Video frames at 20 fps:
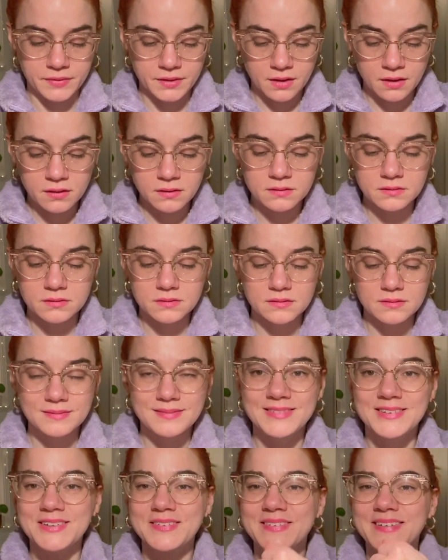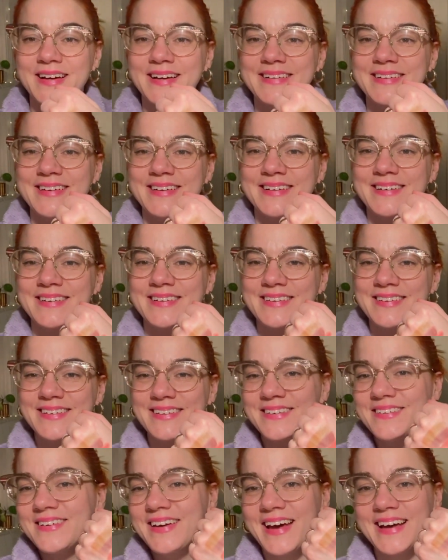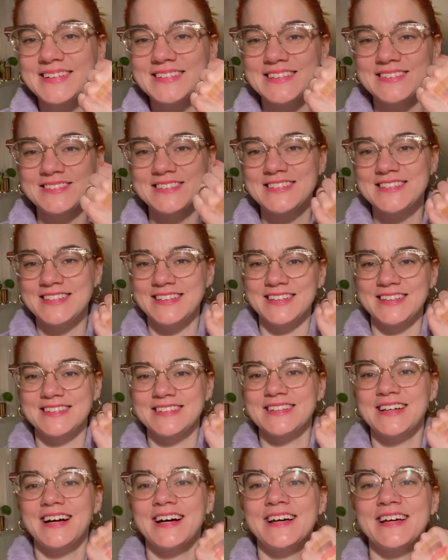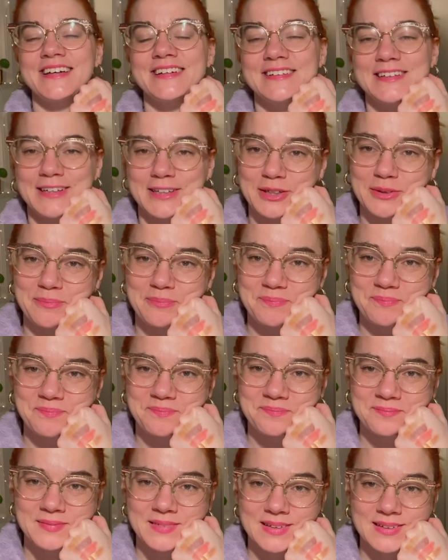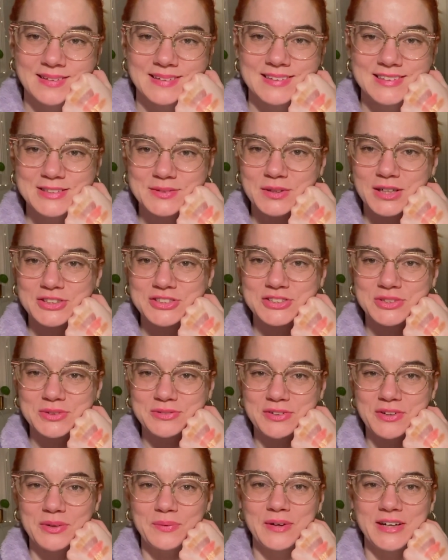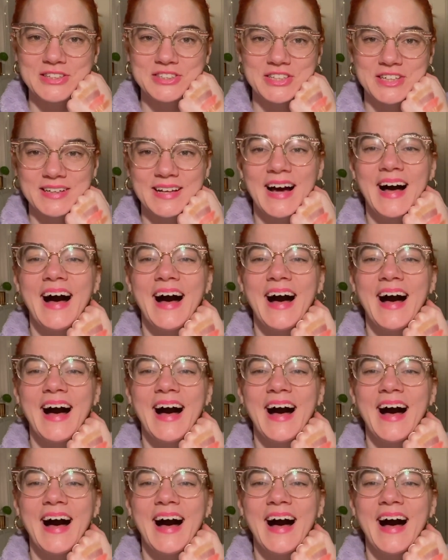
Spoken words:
Oh, look what I did. You can't even see it. I swatched over the white shade.